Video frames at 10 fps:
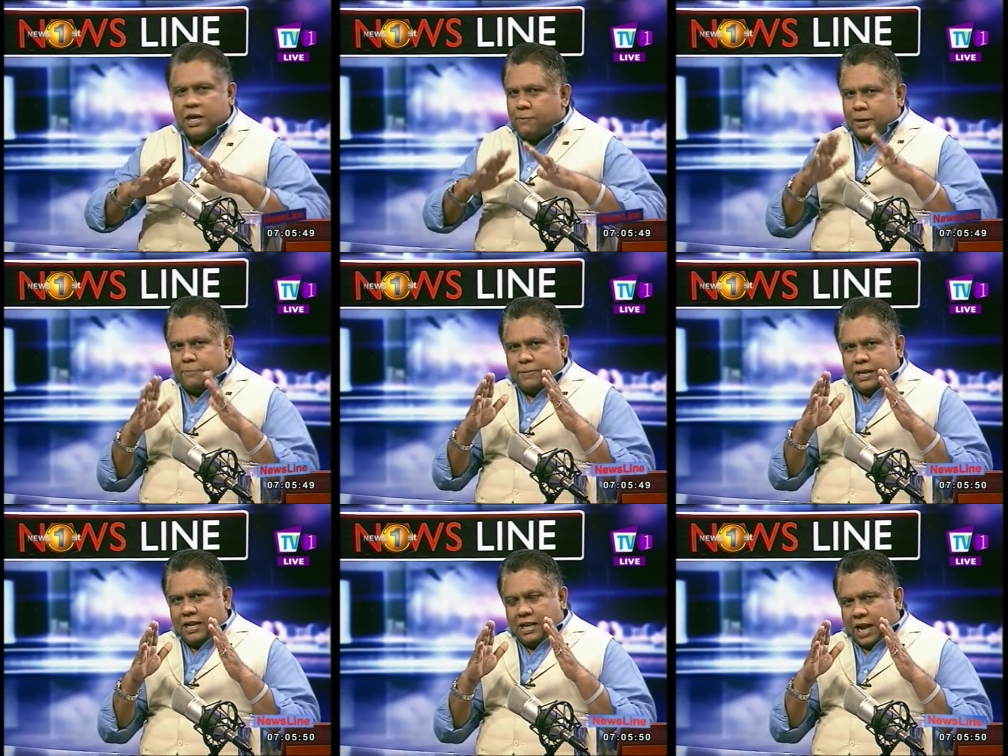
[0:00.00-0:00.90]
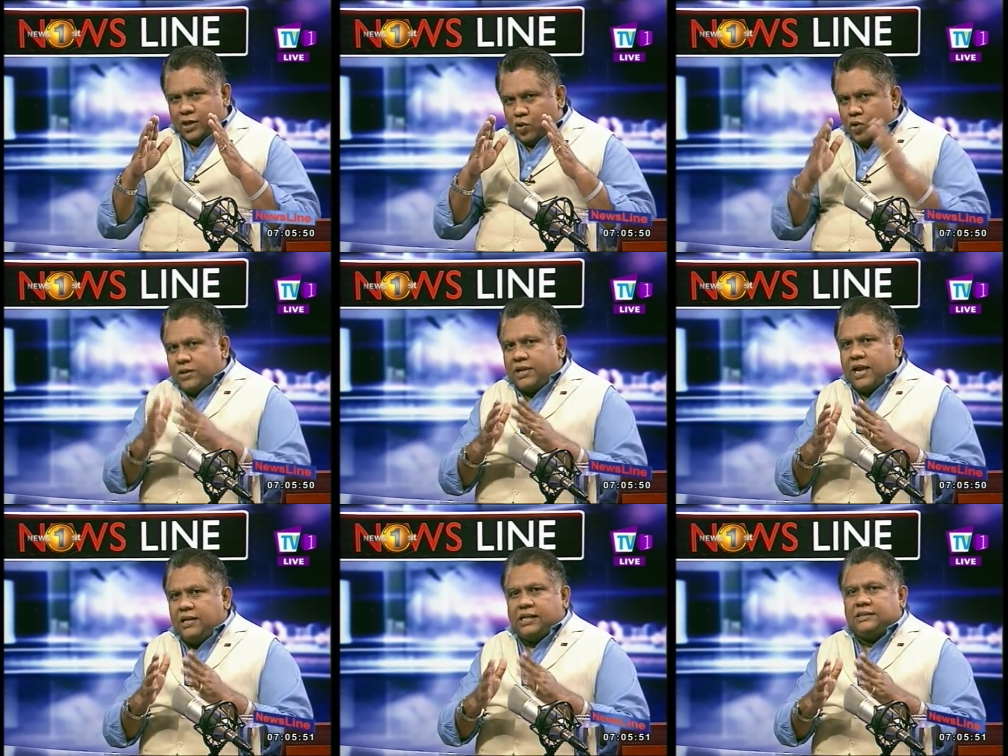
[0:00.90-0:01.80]
Mm. People, I don't
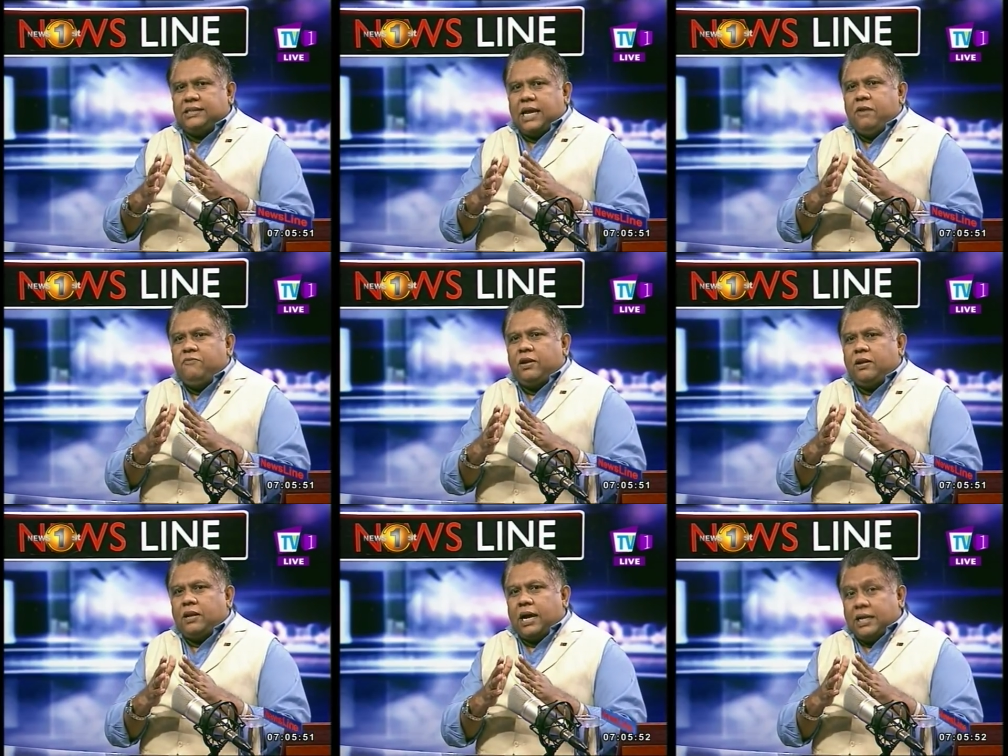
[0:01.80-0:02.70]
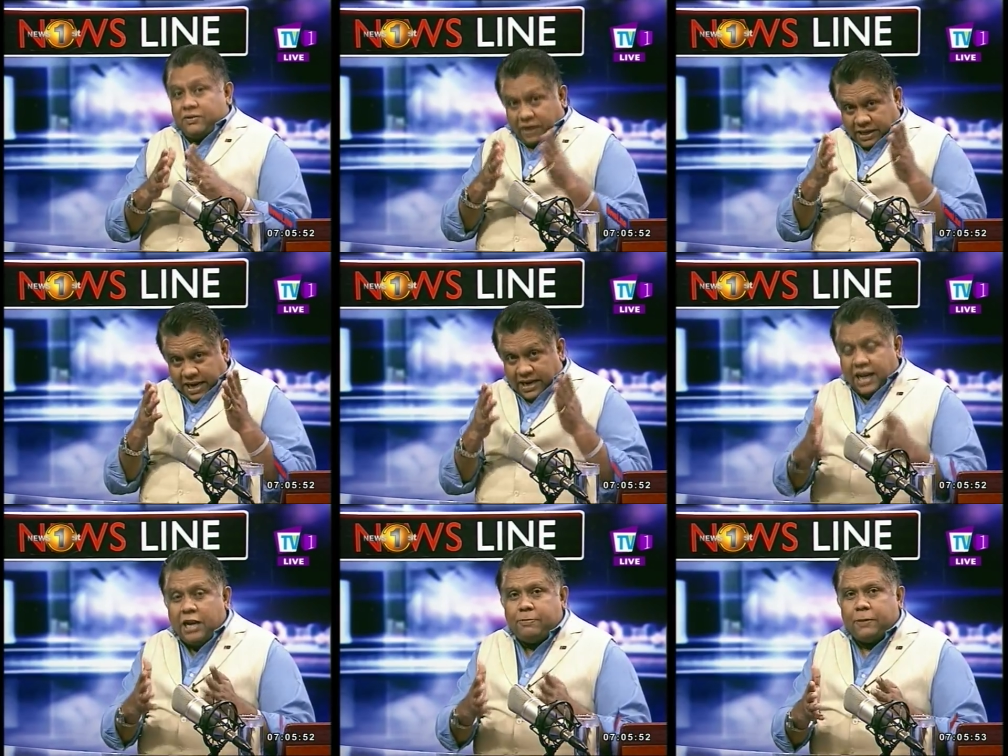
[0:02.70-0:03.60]
think this time will, I, in fact, I
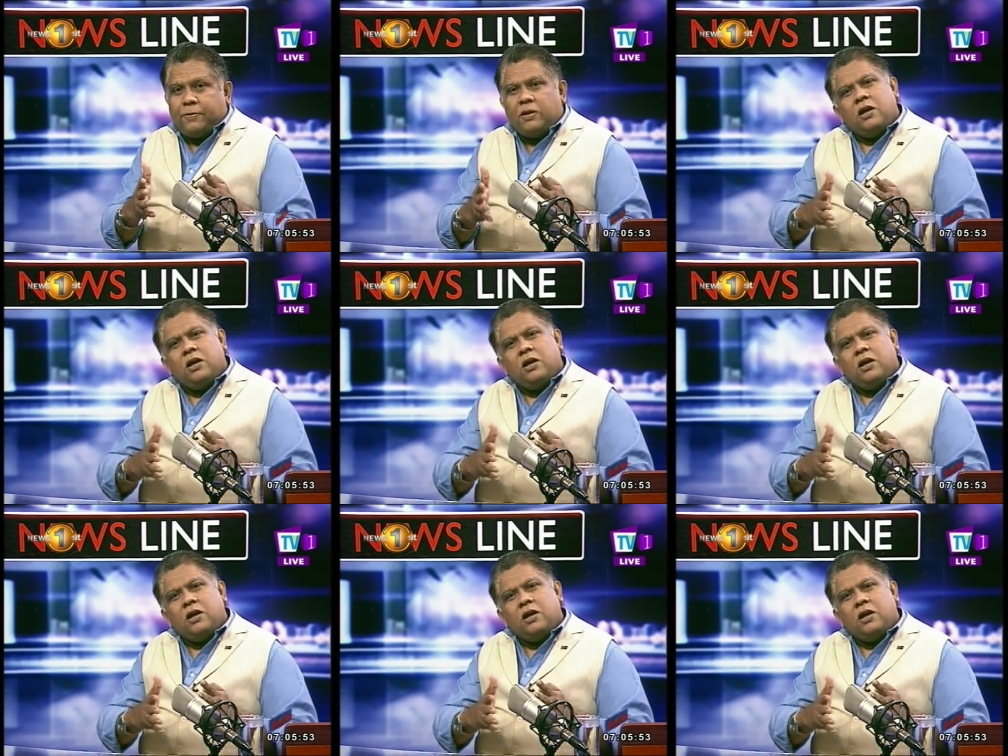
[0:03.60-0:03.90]
encourage people